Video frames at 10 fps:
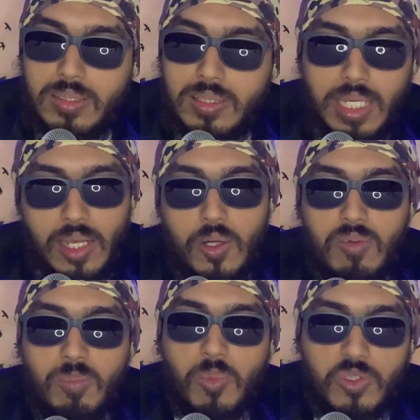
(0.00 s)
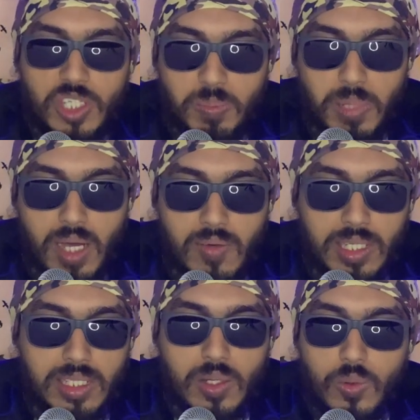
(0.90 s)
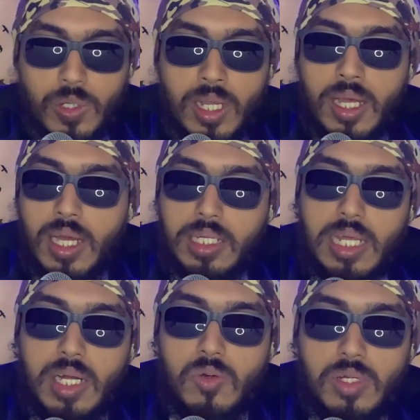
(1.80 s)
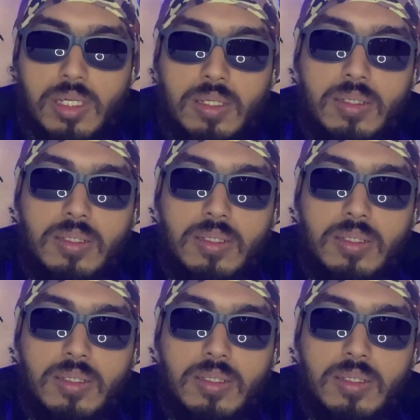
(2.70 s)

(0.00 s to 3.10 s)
They cannot even project power in their own territory.